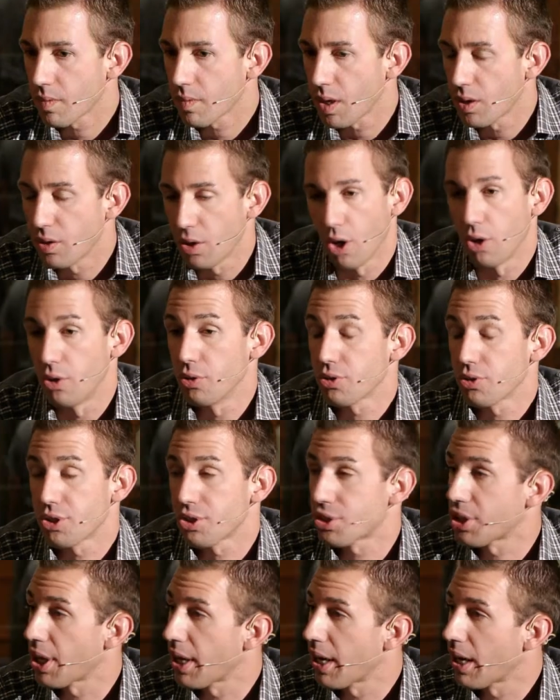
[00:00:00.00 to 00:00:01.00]
No, there's
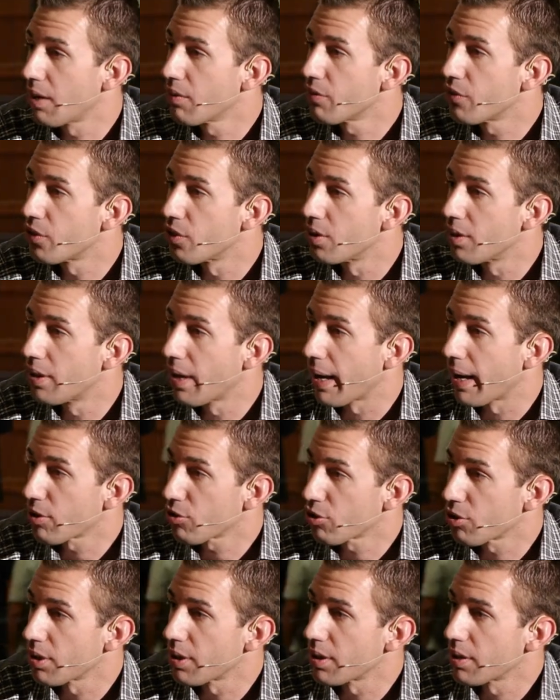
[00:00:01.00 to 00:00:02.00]
just a handful,
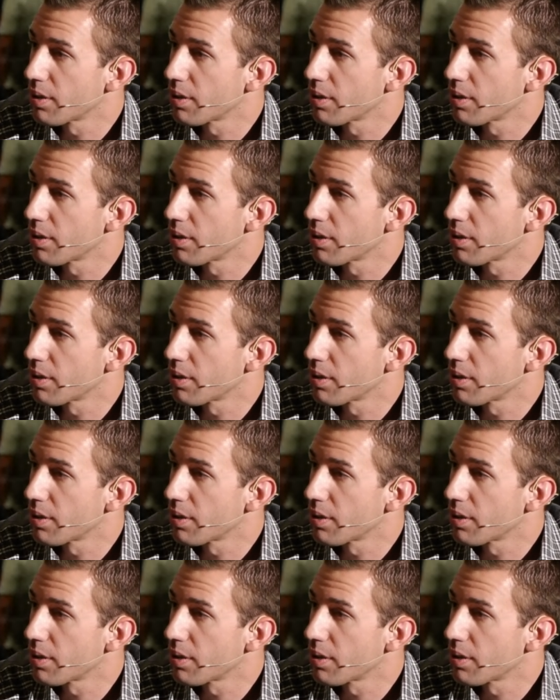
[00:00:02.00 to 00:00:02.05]
actually.